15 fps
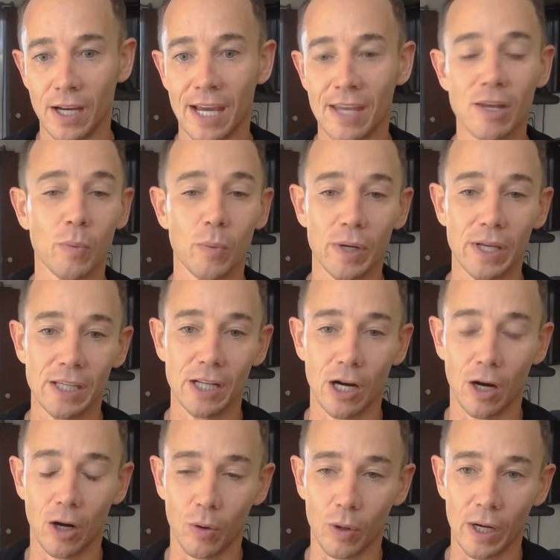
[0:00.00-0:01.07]
And then we, you
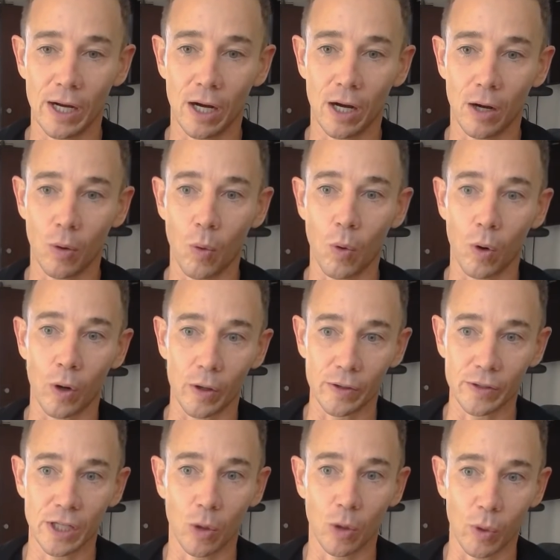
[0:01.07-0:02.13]
know, uh, or,
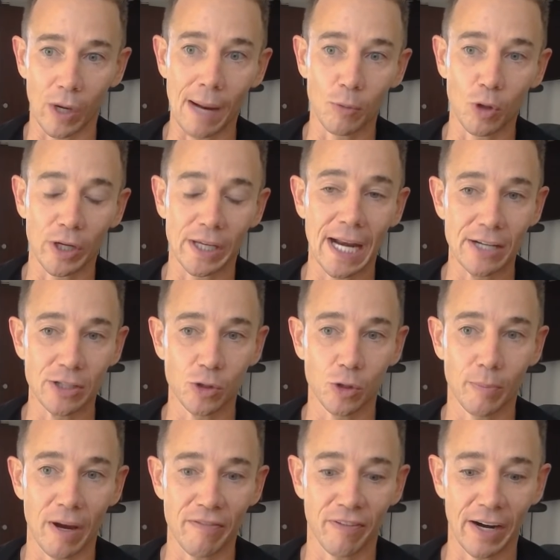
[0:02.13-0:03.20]
you know, when I'm looking at
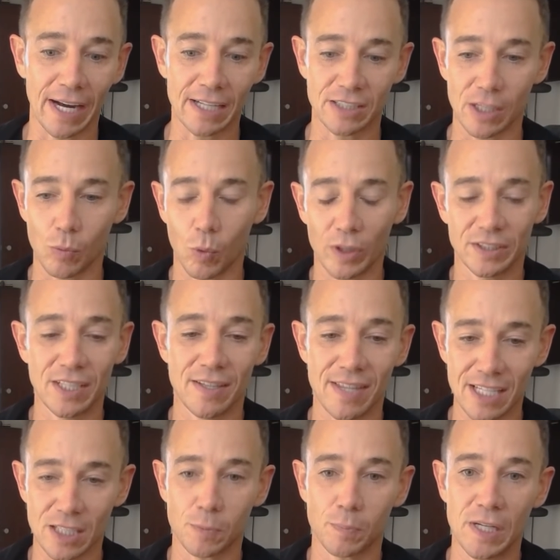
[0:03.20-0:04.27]
doing my financing, what's in
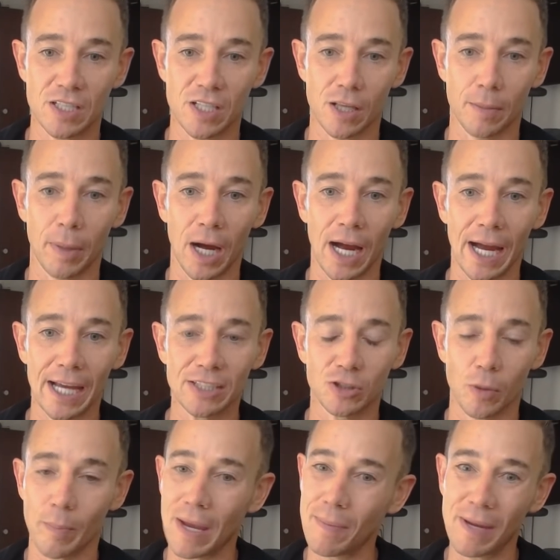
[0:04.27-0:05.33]
this piece of the pie?
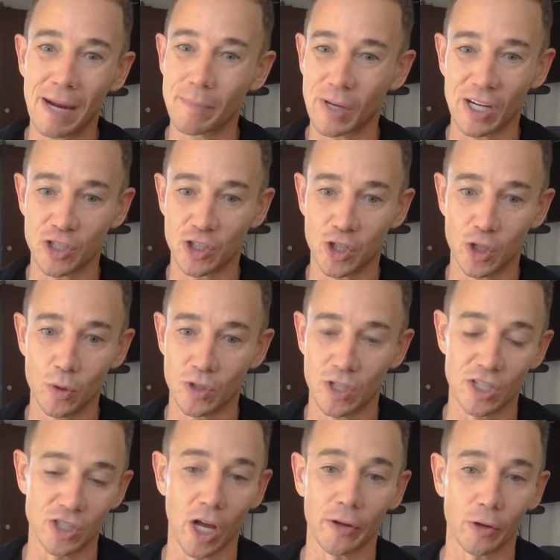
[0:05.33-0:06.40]
So maybe I'm going to choose
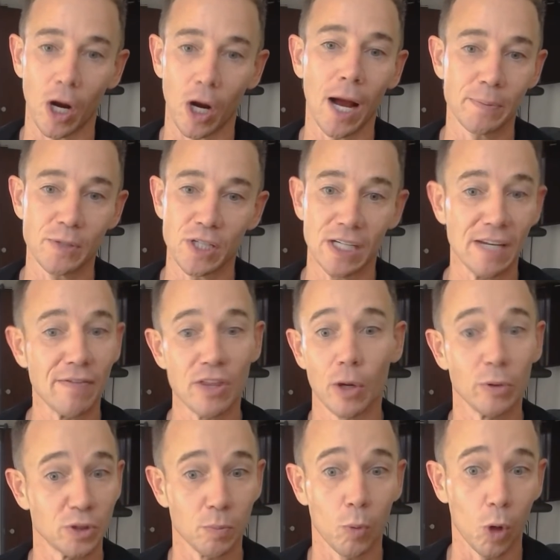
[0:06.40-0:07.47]
this other option, even
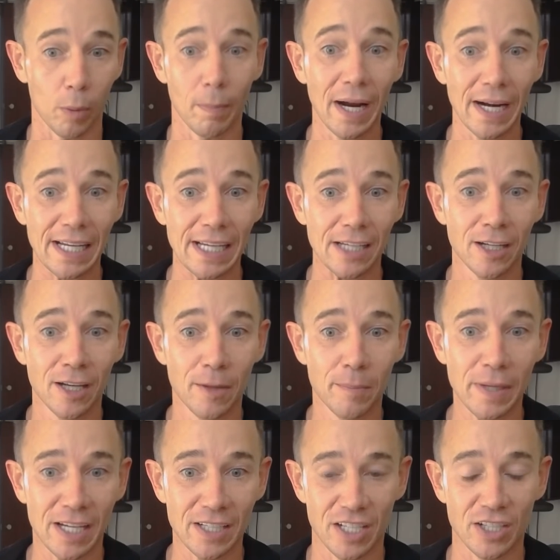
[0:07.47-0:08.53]
though it's more money
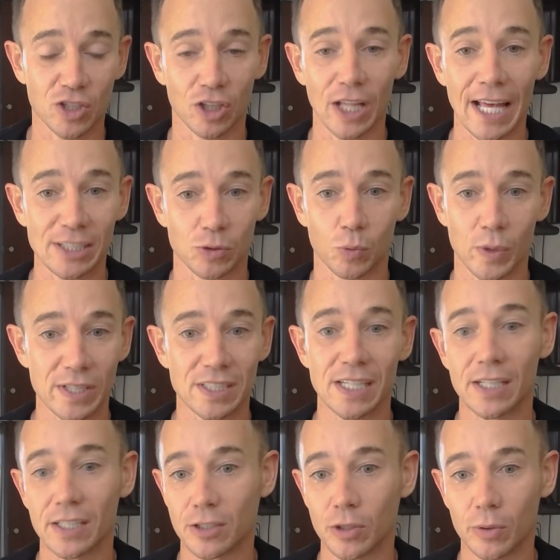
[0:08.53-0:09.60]
because it's less
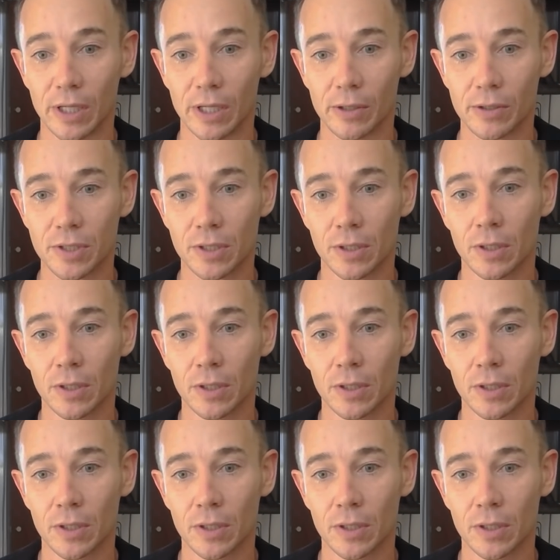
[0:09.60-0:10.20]
risky in two years.